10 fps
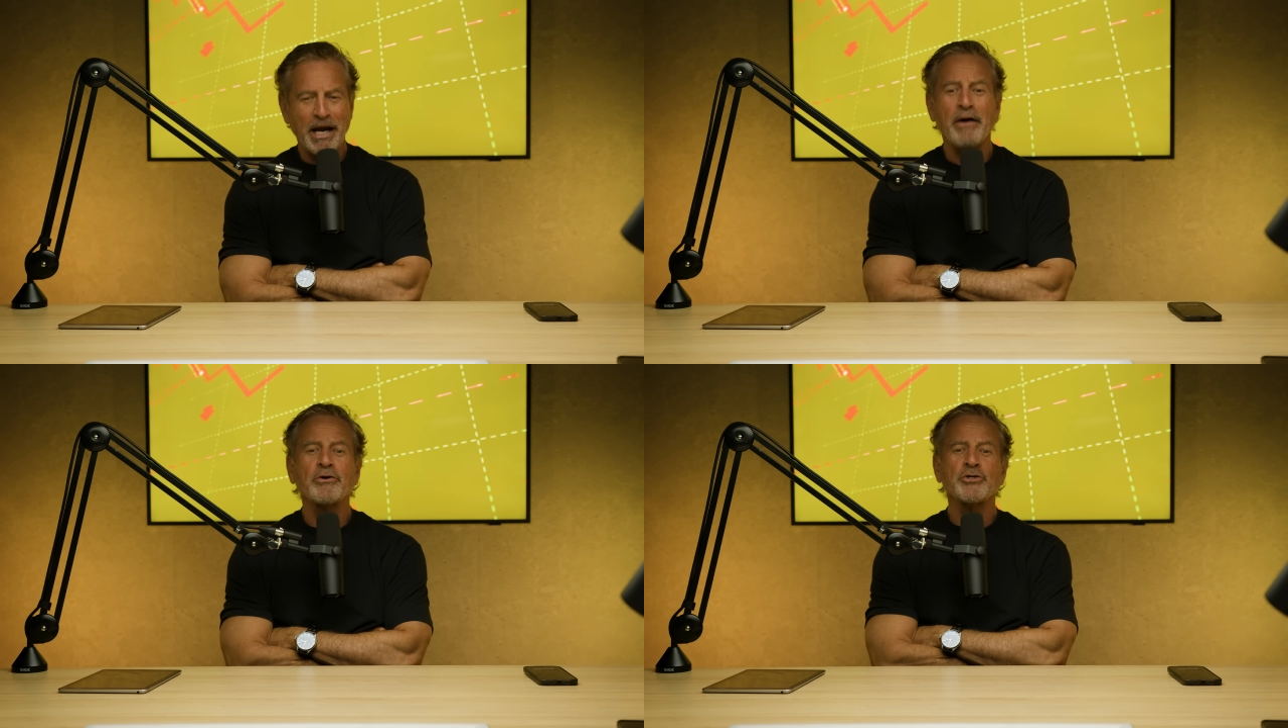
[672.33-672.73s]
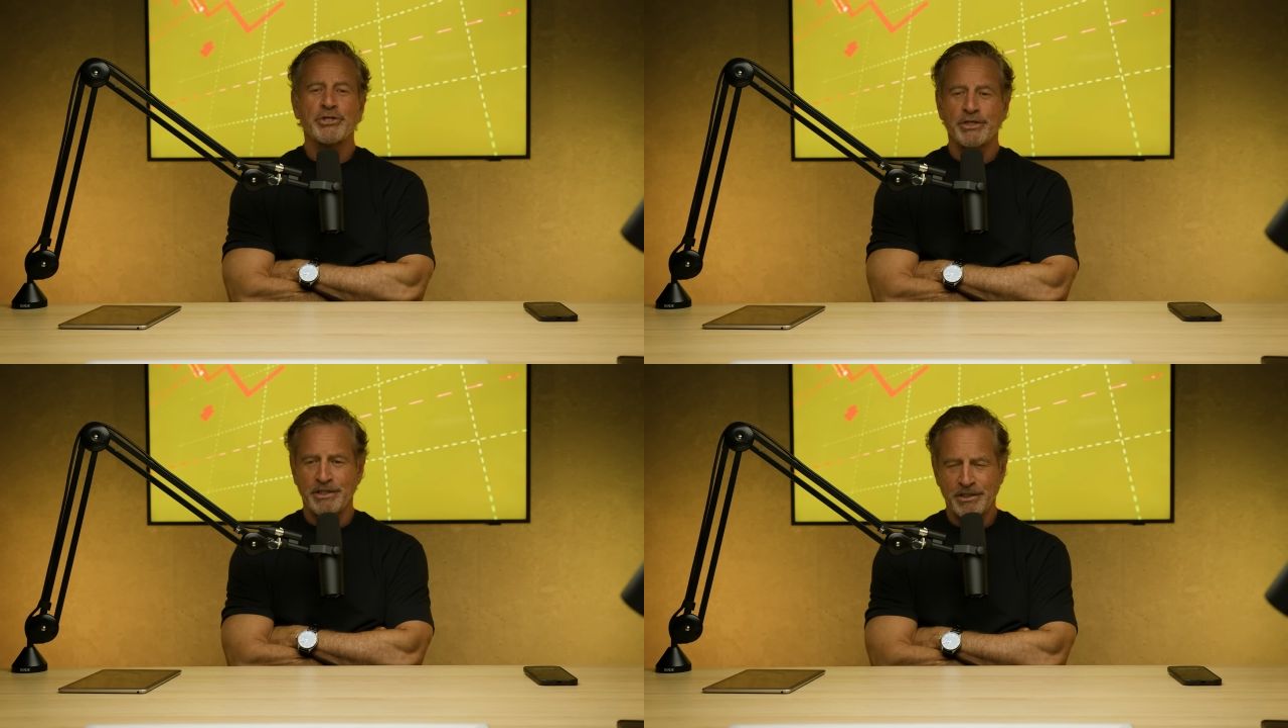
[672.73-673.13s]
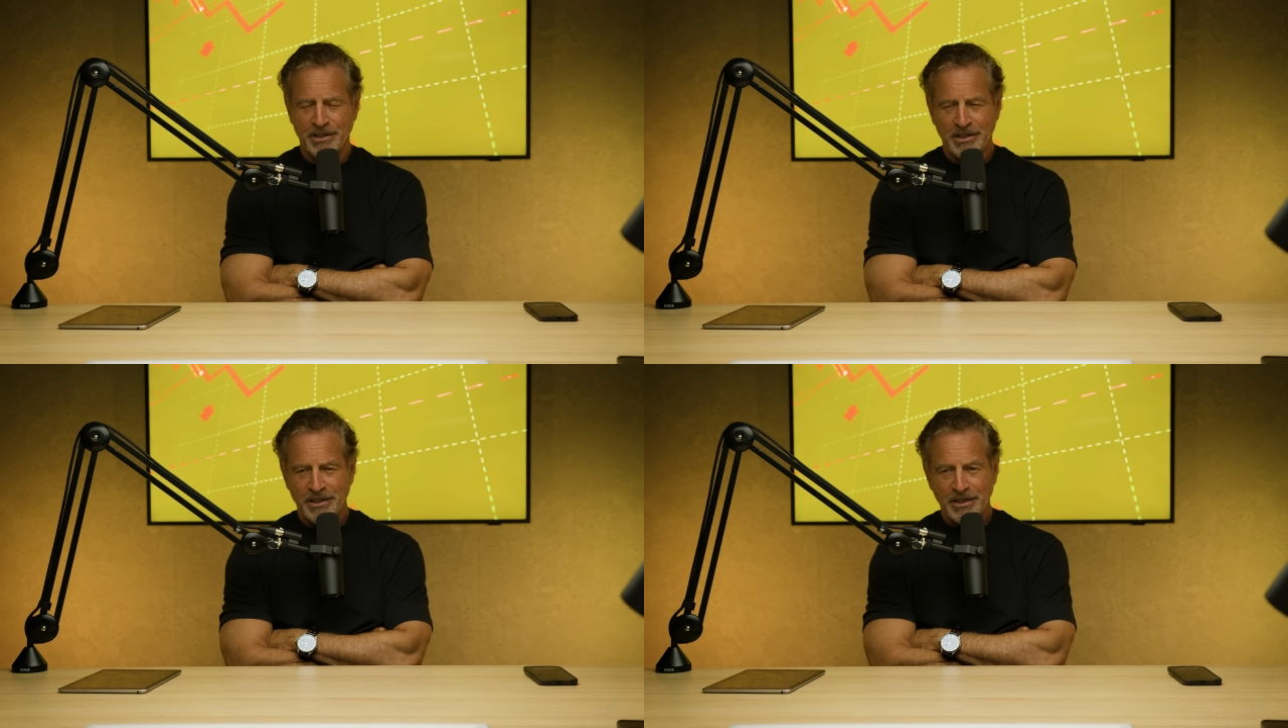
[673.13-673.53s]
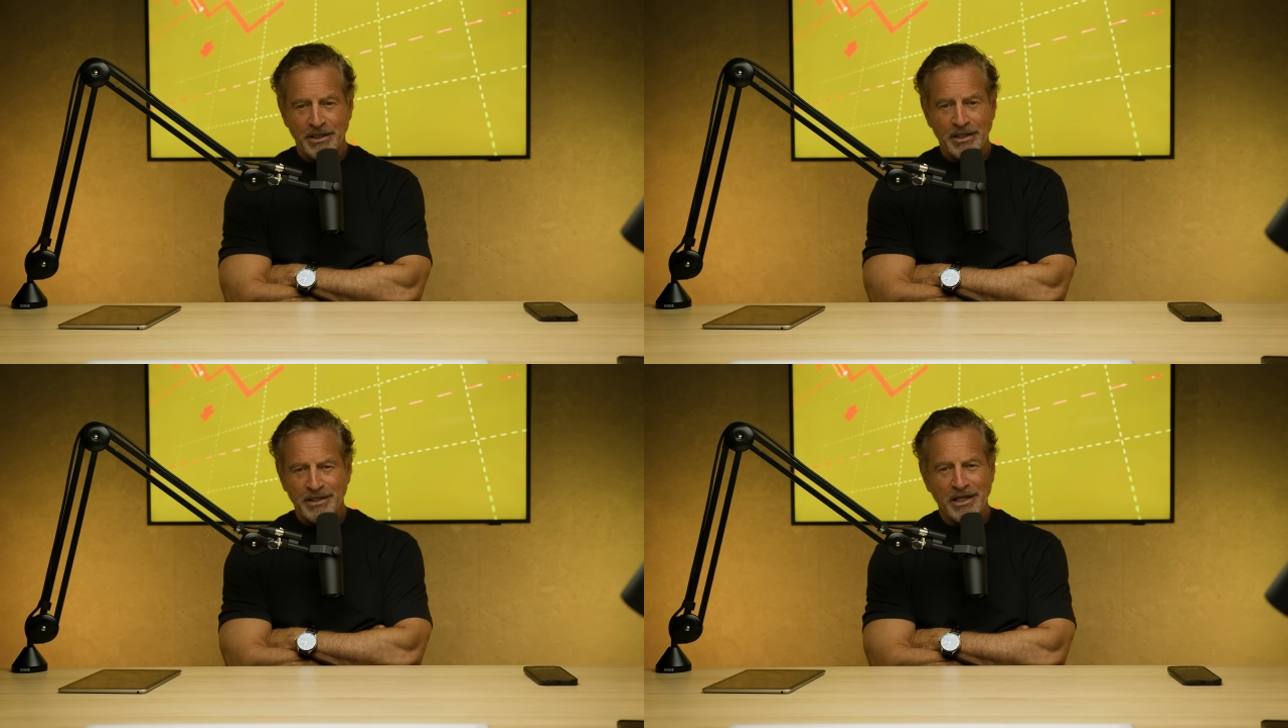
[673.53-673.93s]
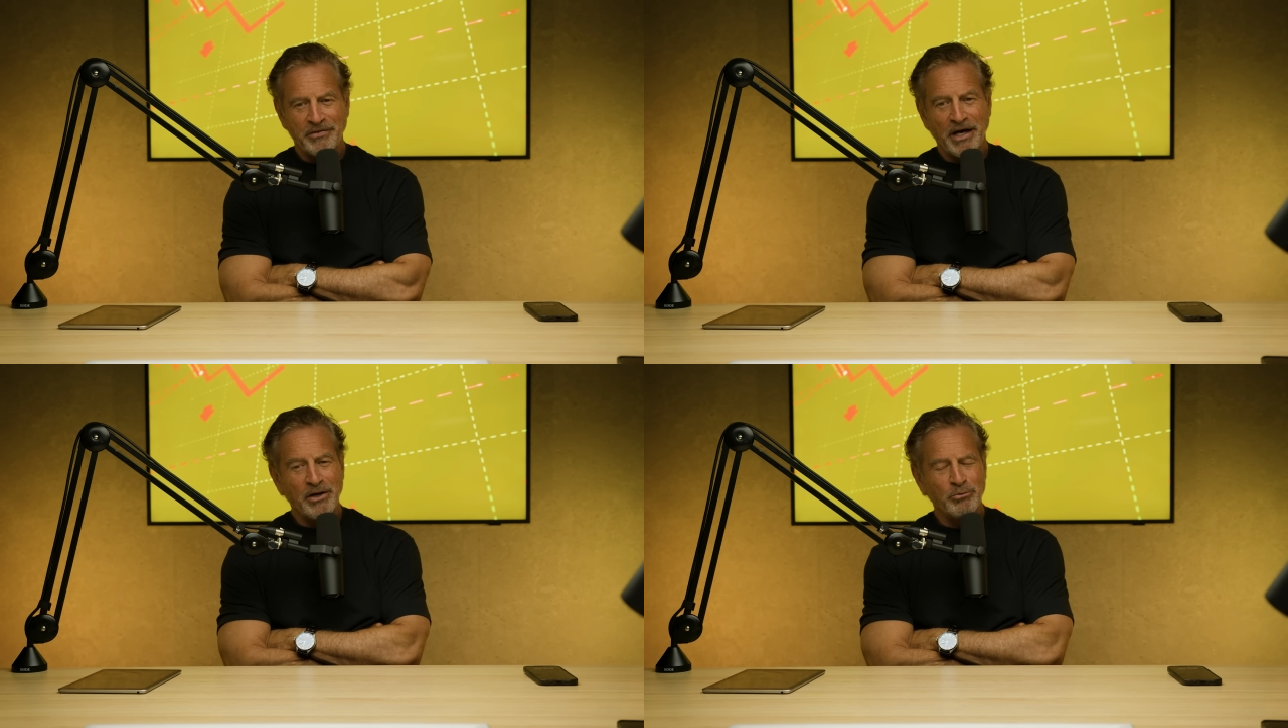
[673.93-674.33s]
guarantee
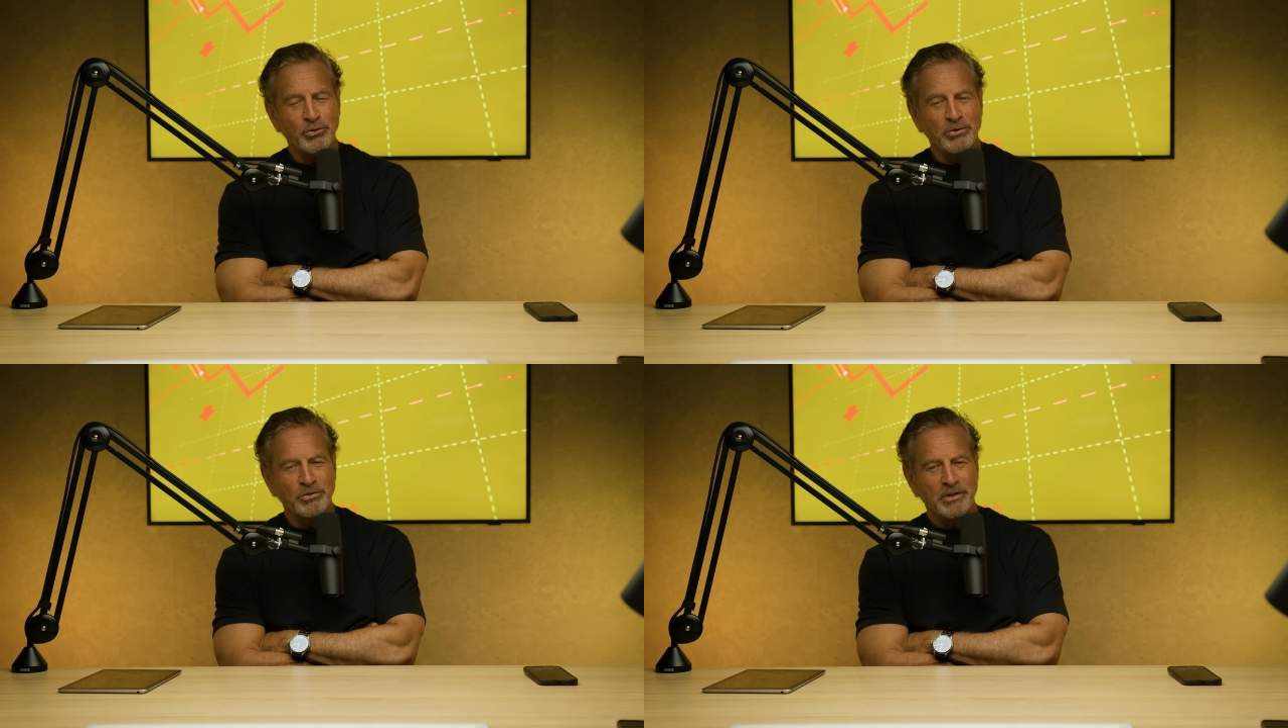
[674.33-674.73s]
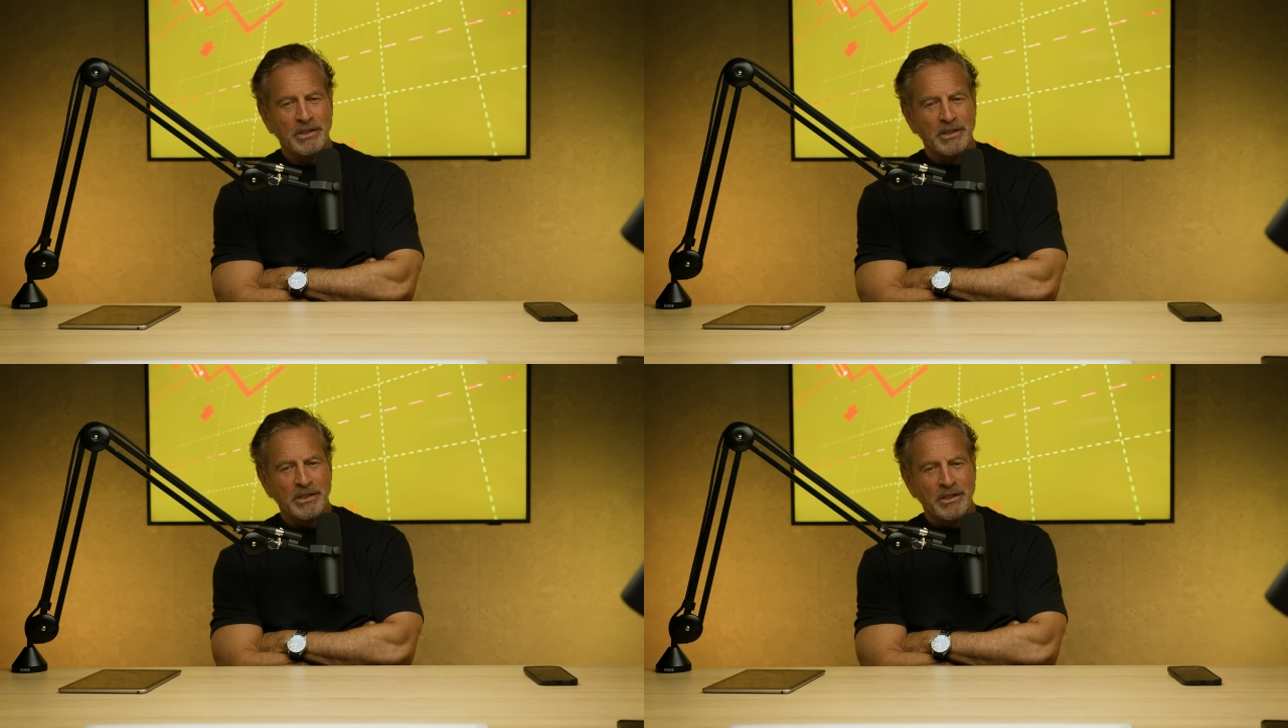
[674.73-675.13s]
that they will